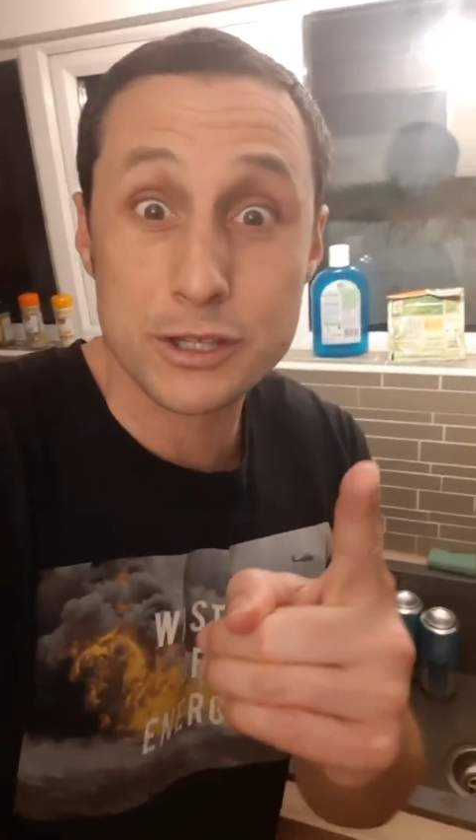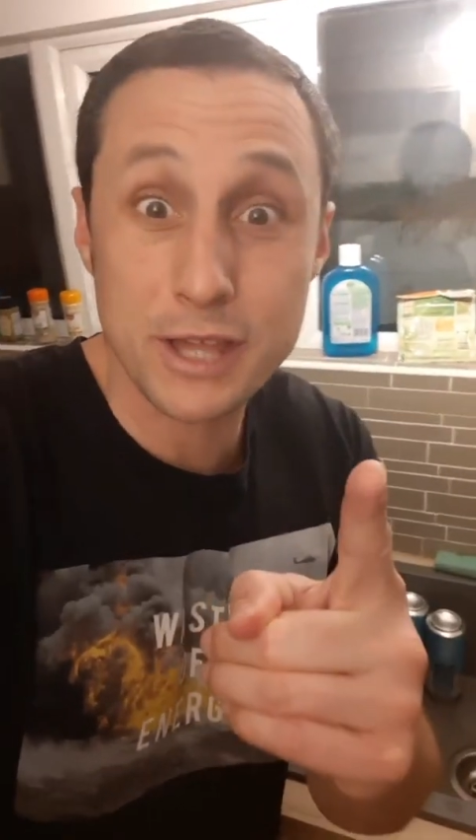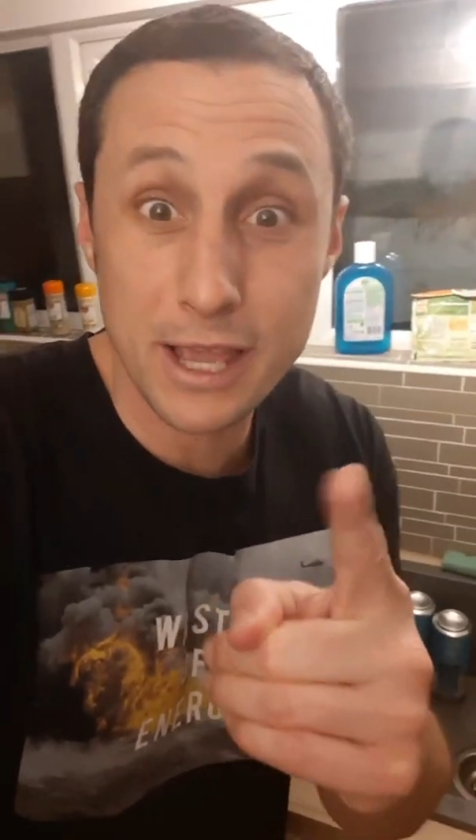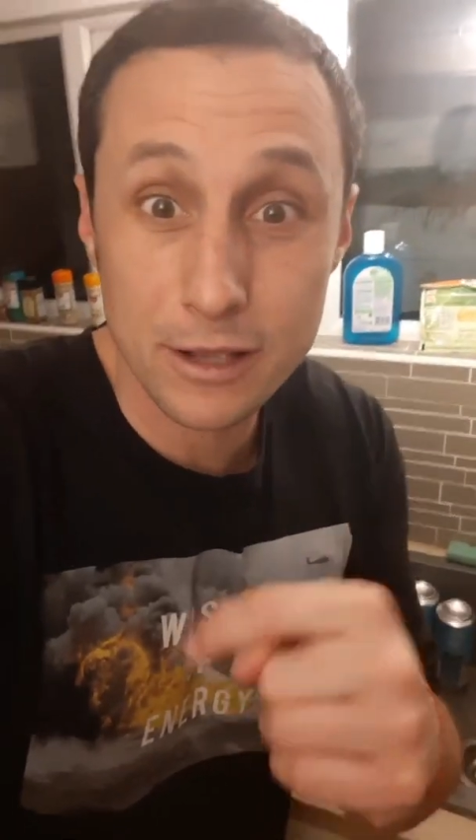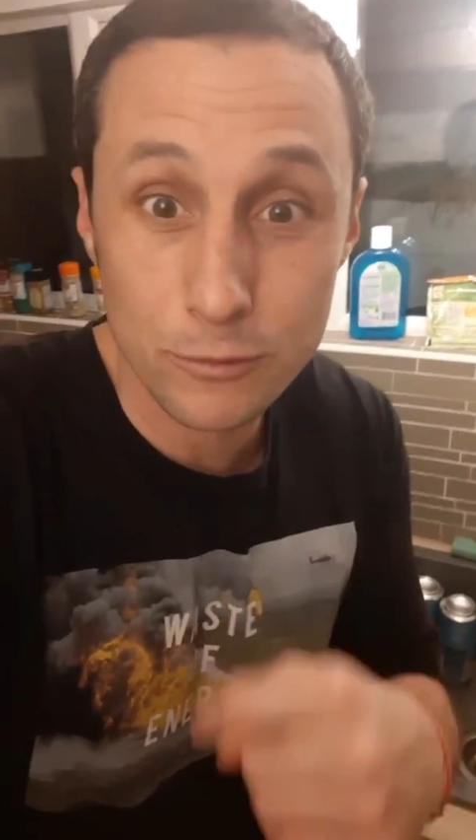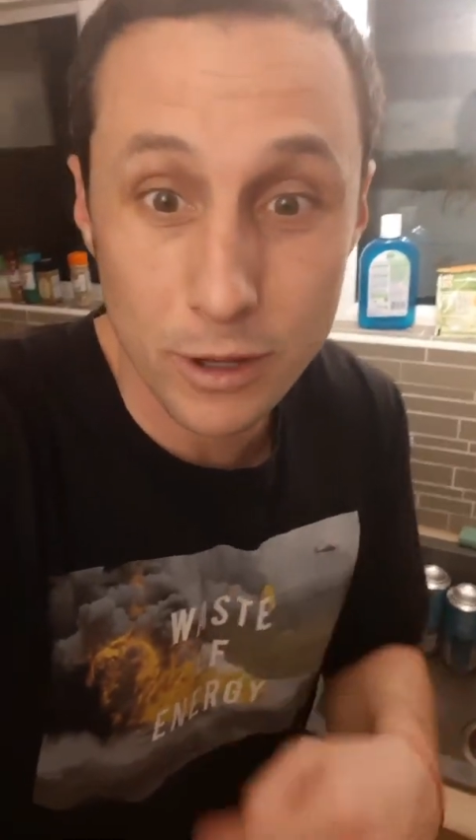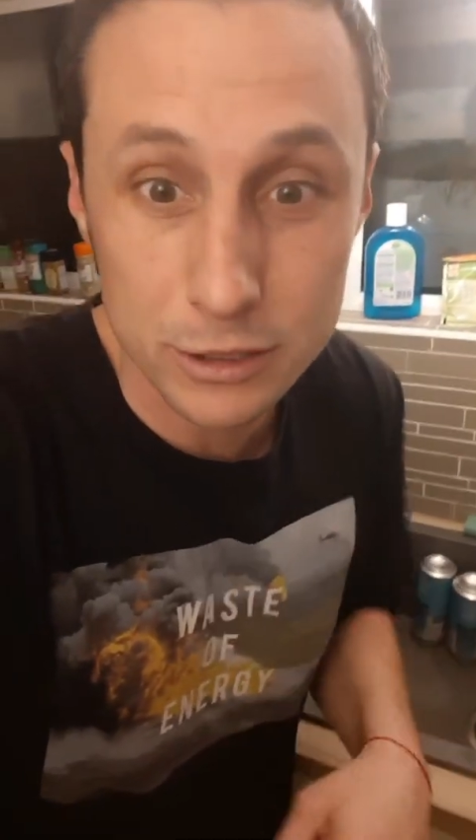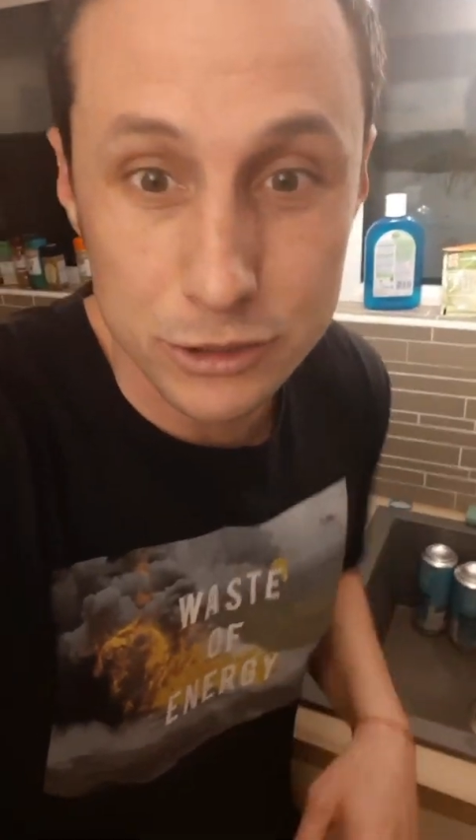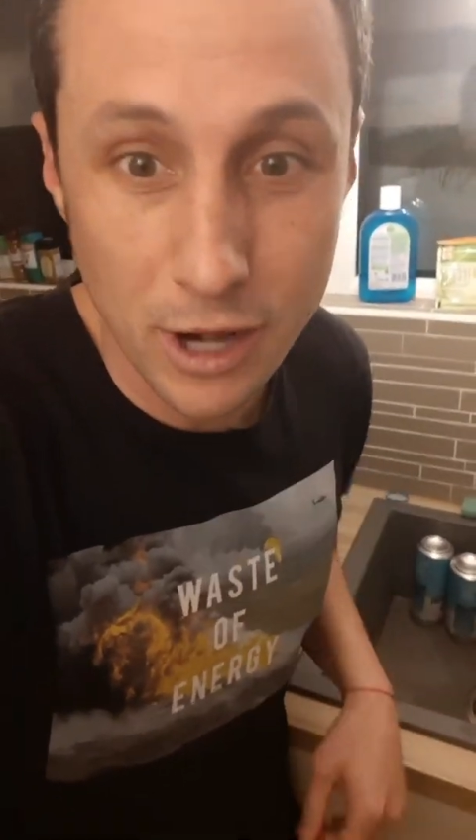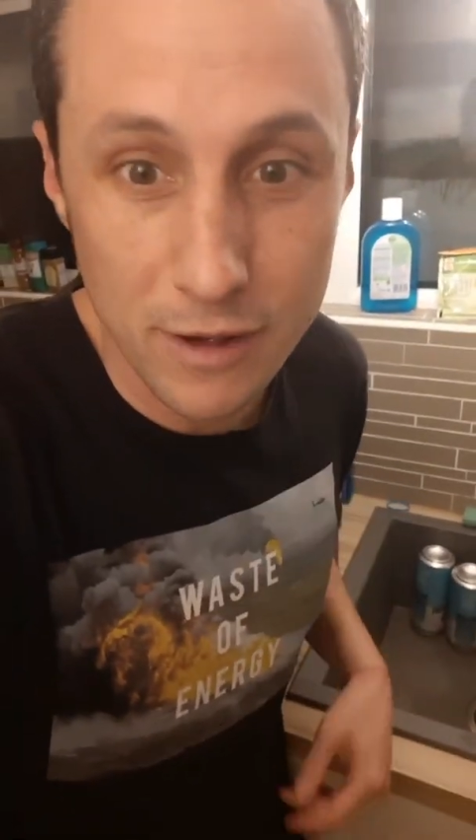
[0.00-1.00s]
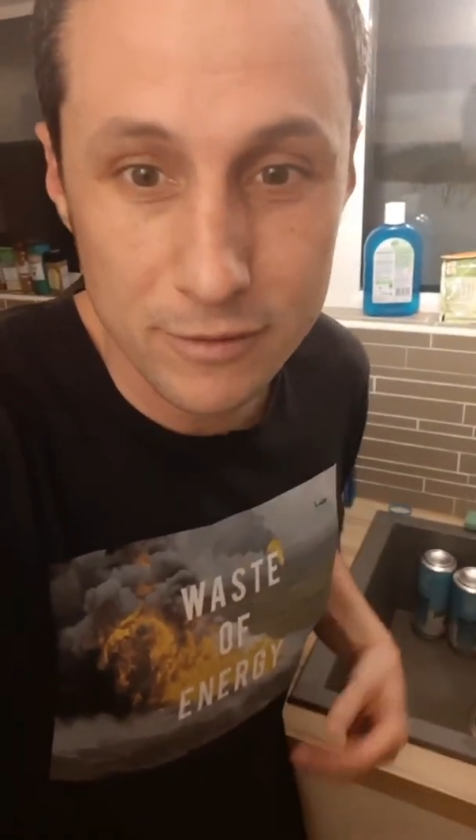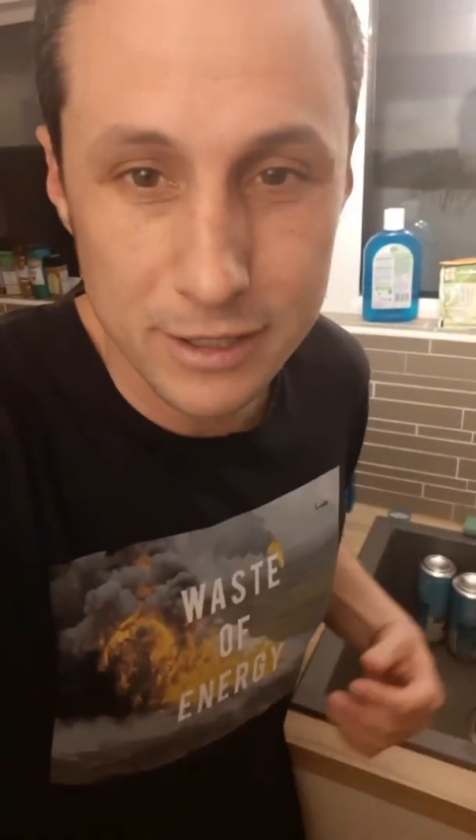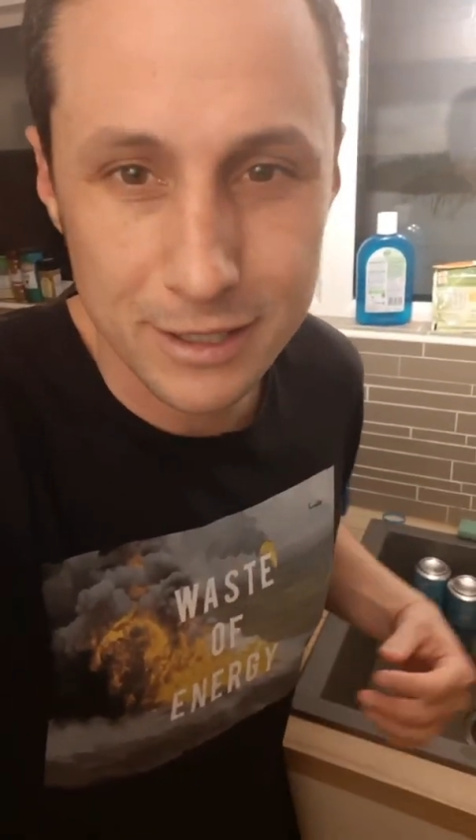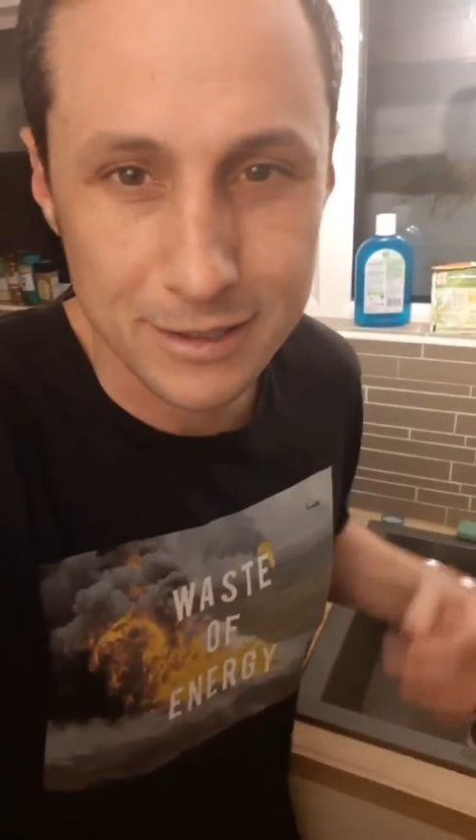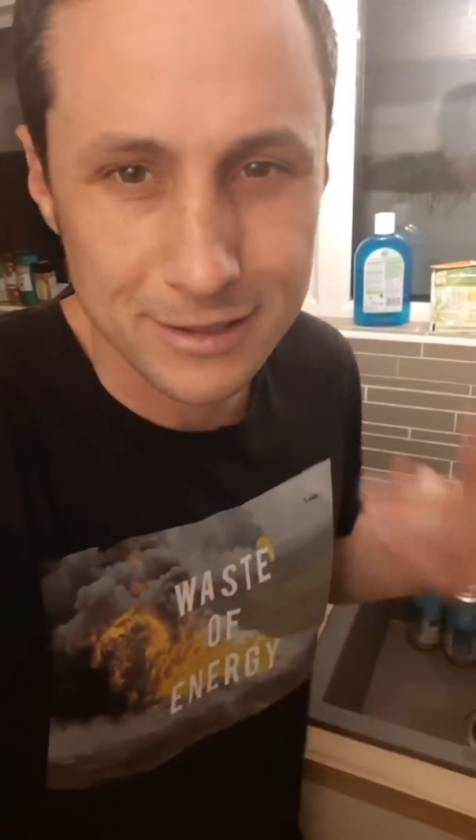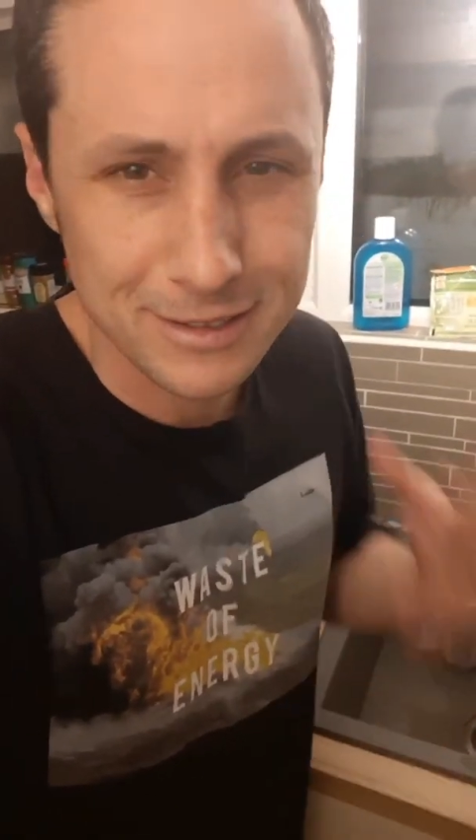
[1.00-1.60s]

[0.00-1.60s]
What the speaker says: thing while traveling